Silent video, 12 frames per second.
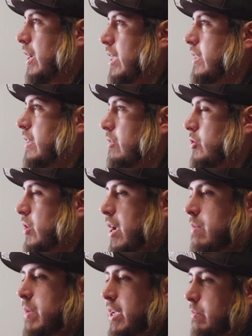And then try
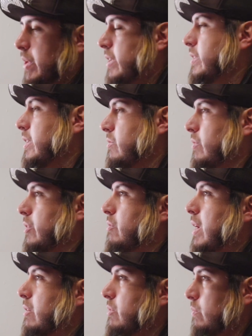and make it make sense for the
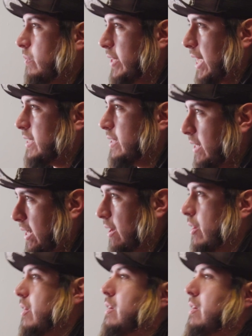crowd that's there.